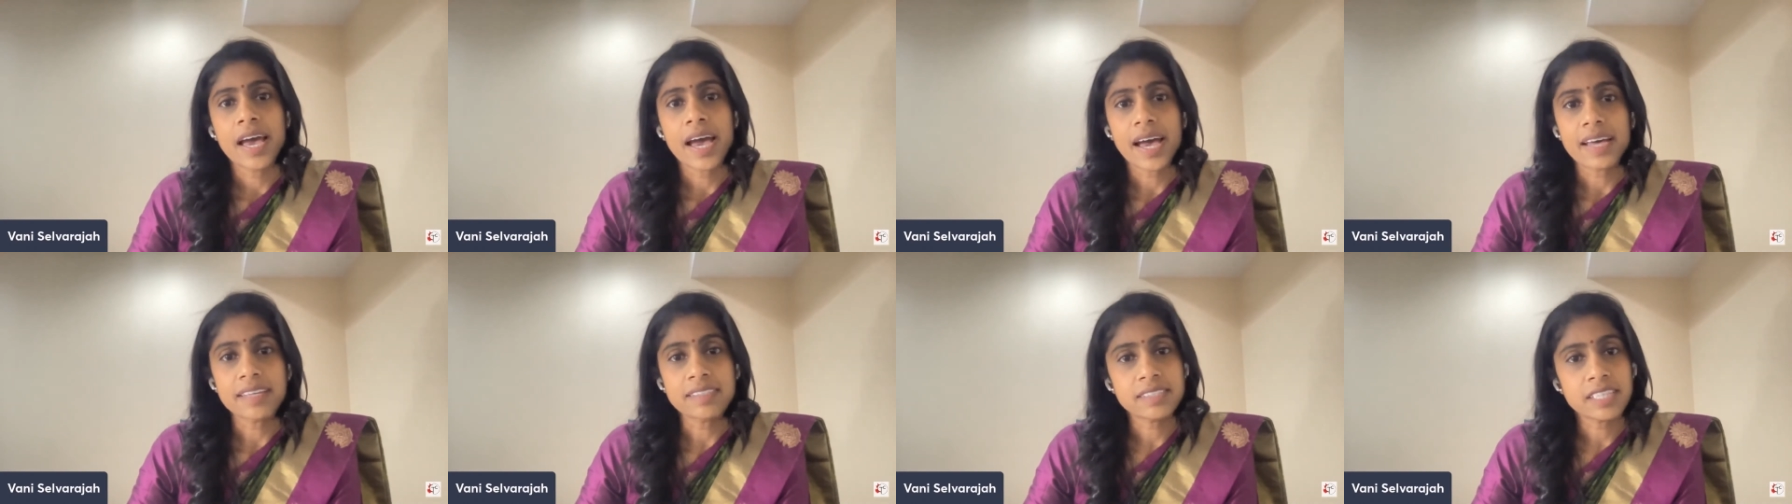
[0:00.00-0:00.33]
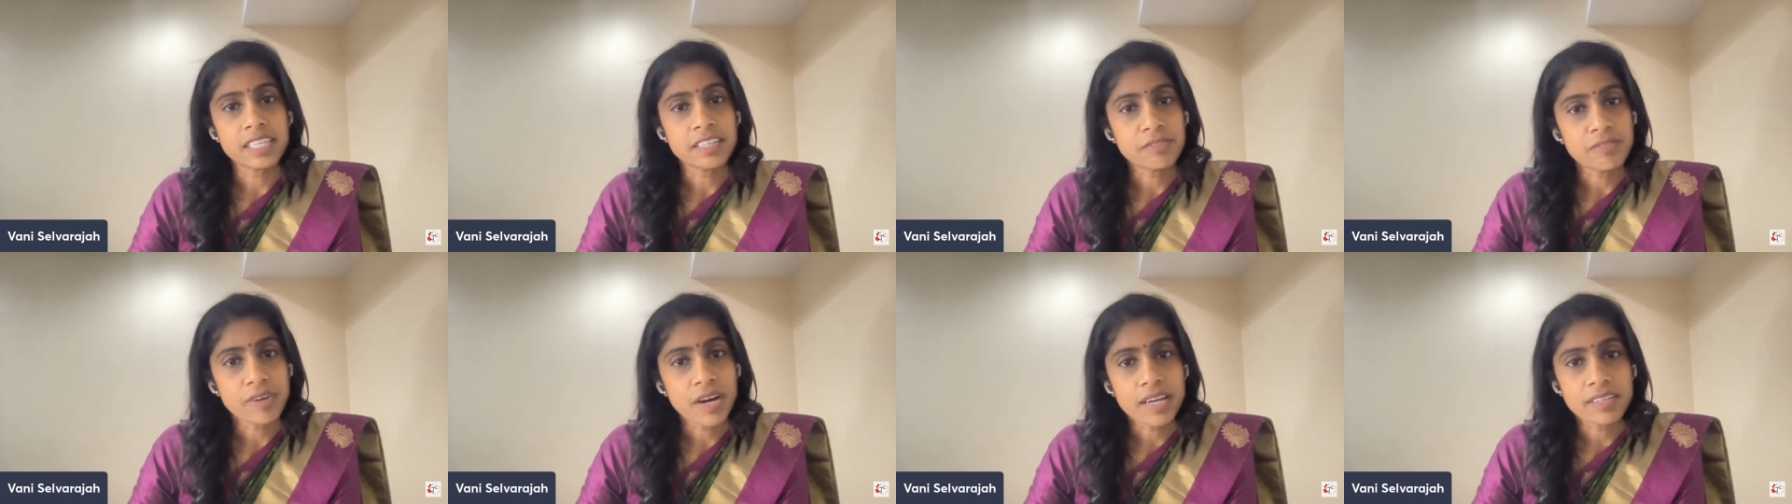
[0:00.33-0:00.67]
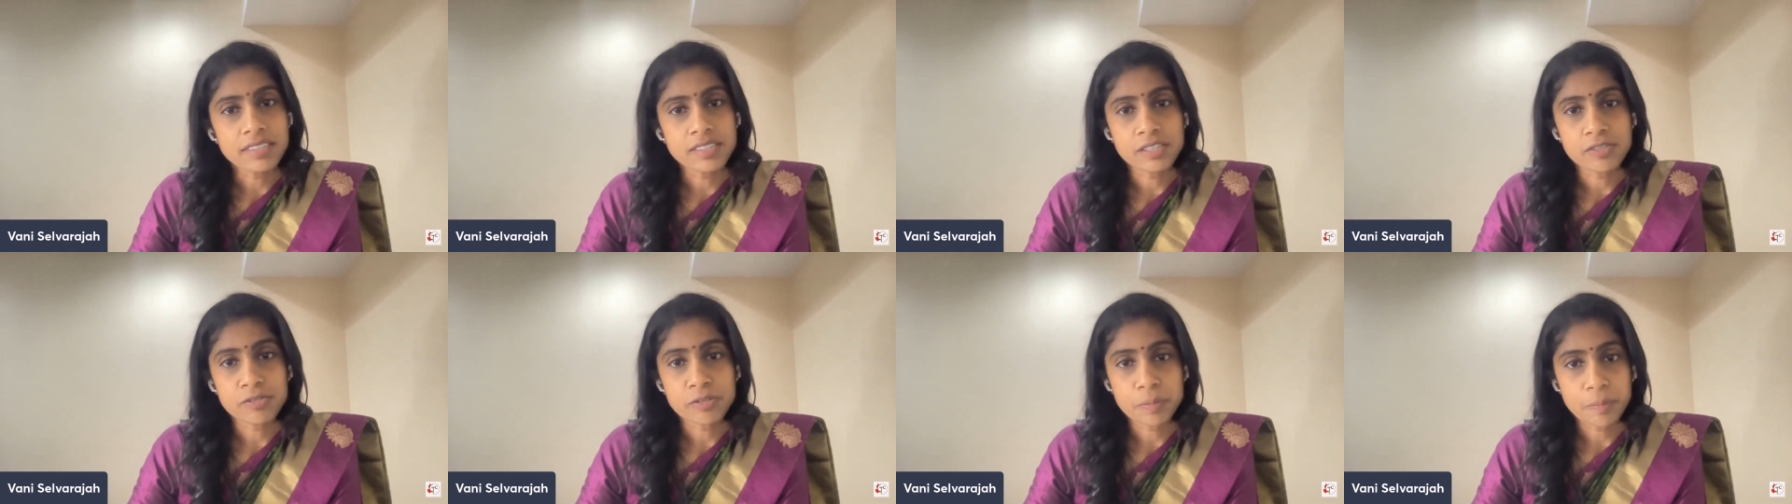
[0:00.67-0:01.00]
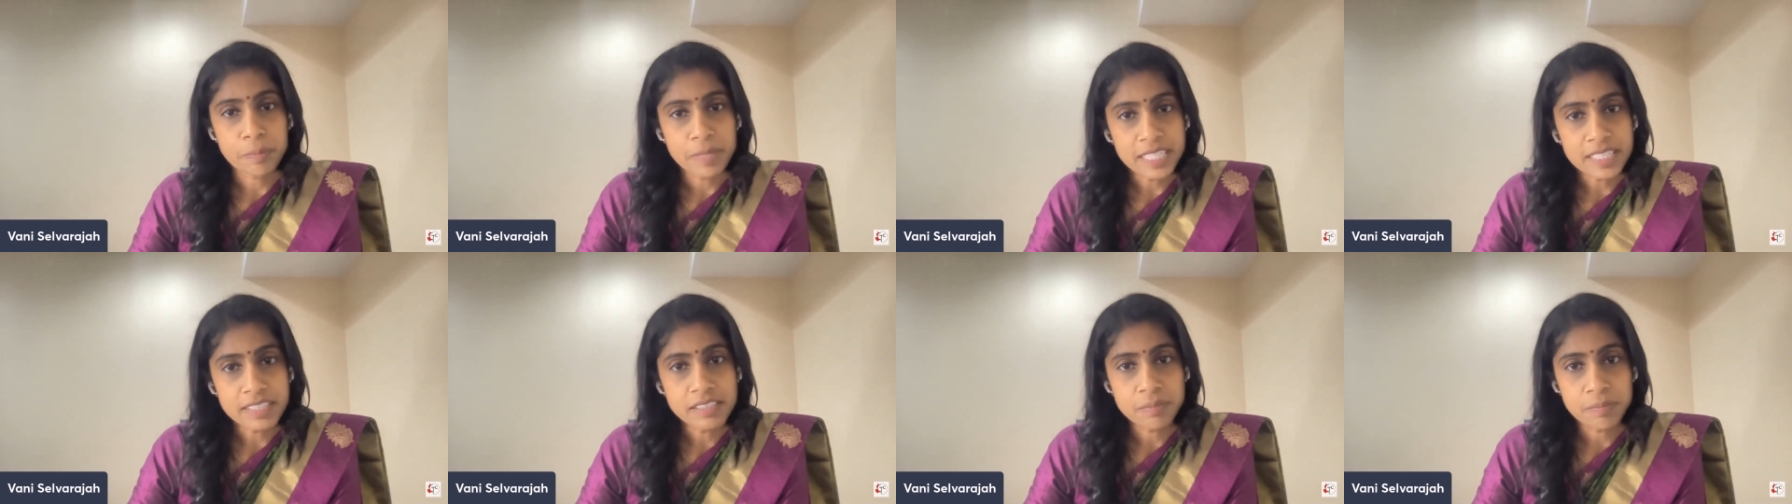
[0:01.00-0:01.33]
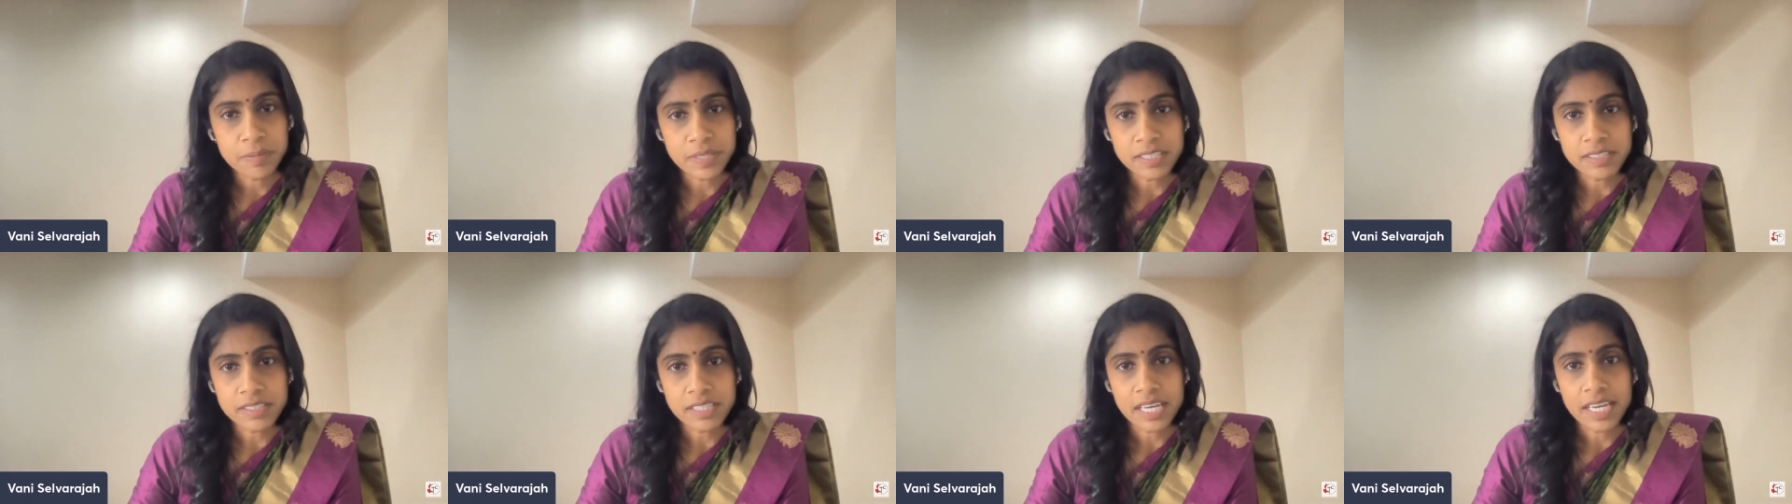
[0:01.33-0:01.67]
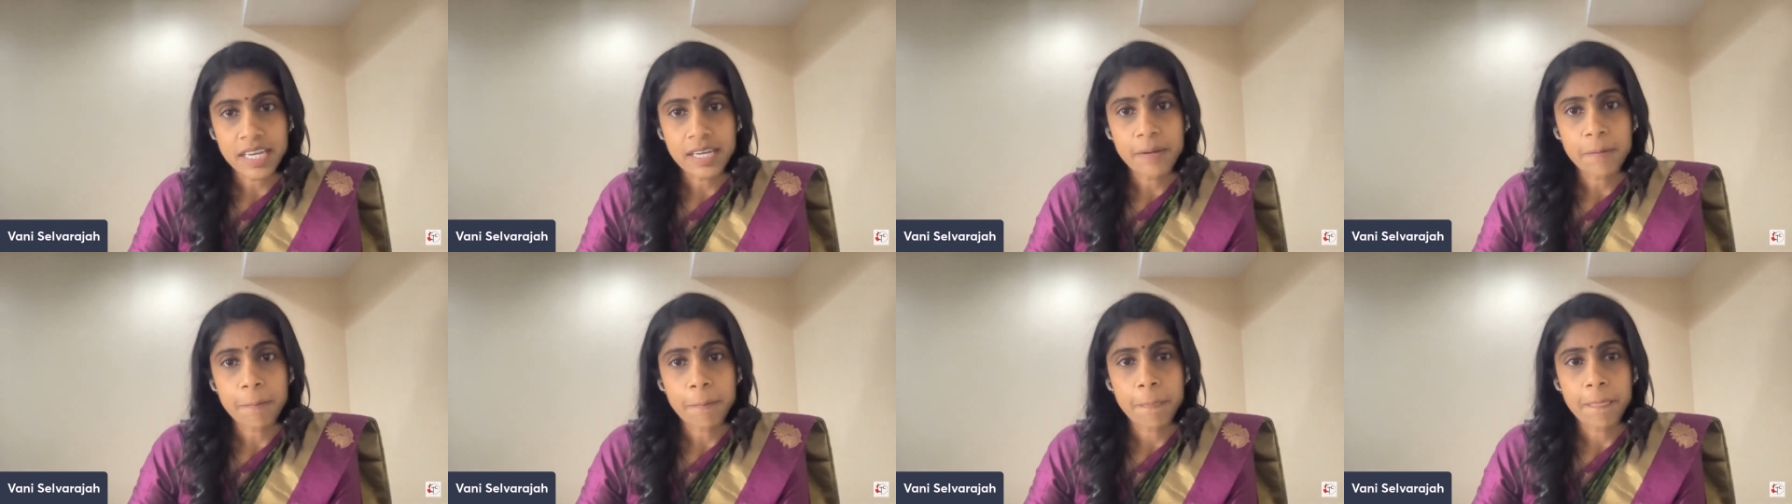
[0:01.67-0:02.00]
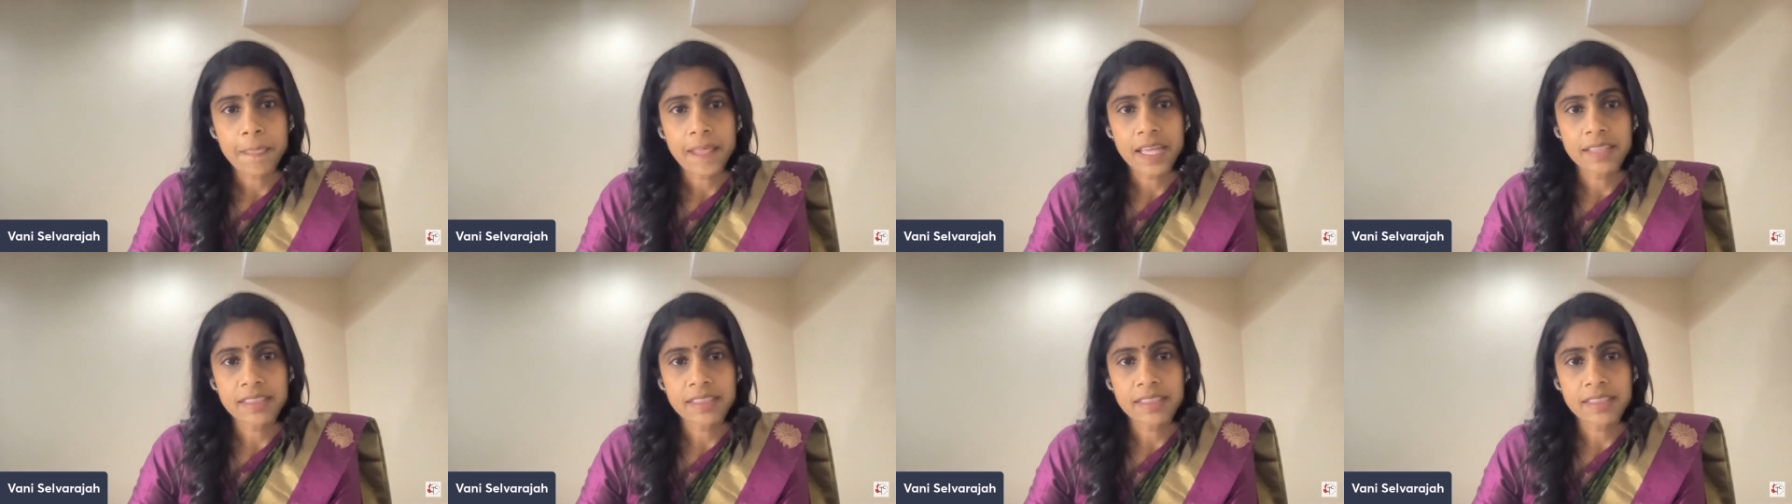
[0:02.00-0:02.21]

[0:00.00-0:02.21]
as the advisor for peace building